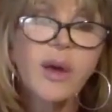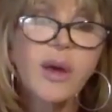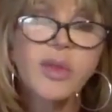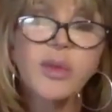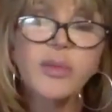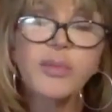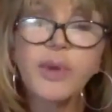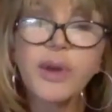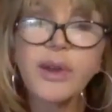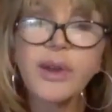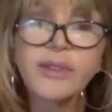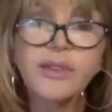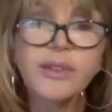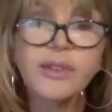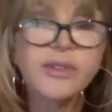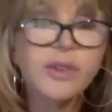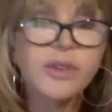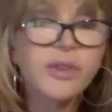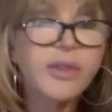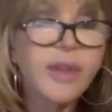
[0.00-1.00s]
the
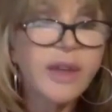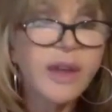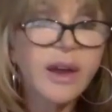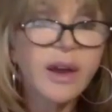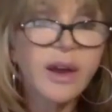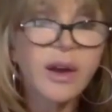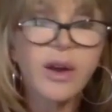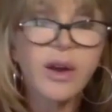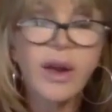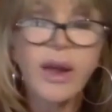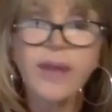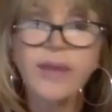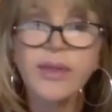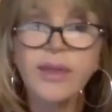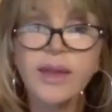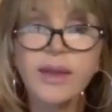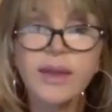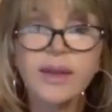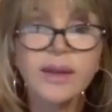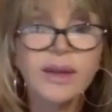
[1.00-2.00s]
bracelets are there, and
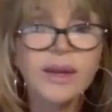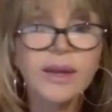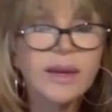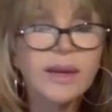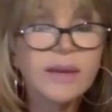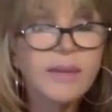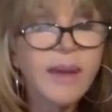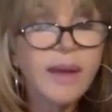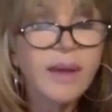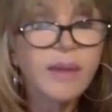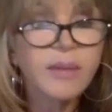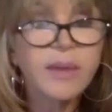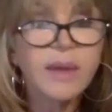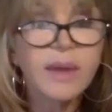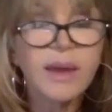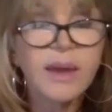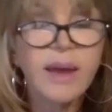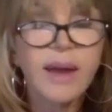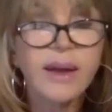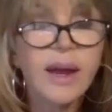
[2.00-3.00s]
they can email
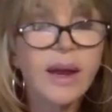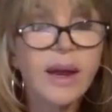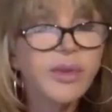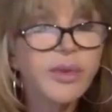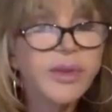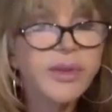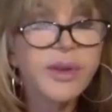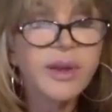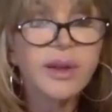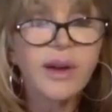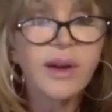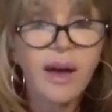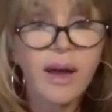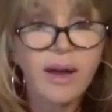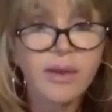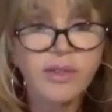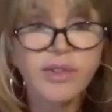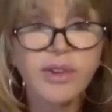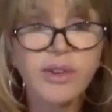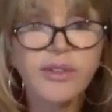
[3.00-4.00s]
me at
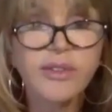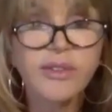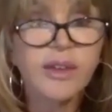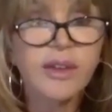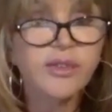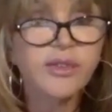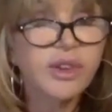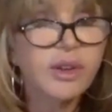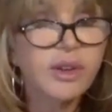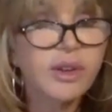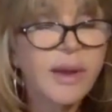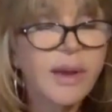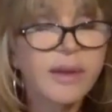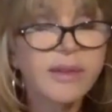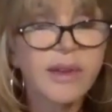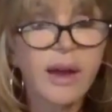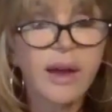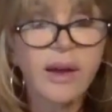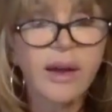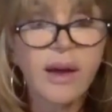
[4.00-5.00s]

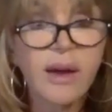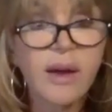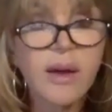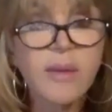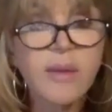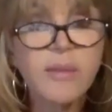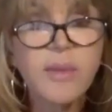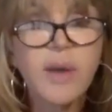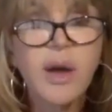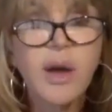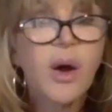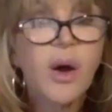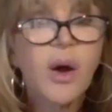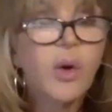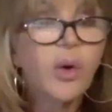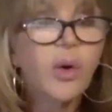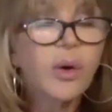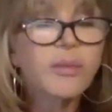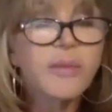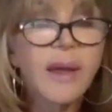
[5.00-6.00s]
everythingconscious@gmail.com
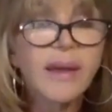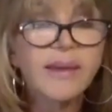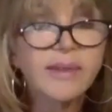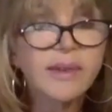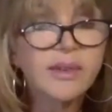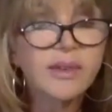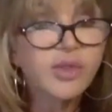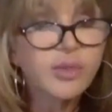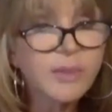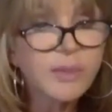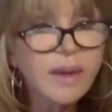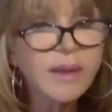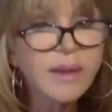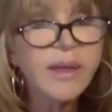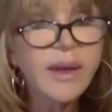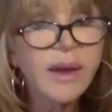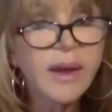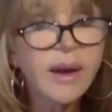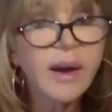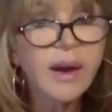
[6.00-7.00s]
or message me
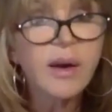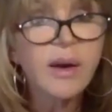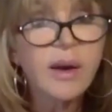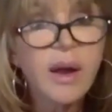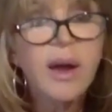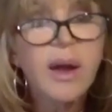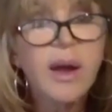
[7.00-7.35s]
there.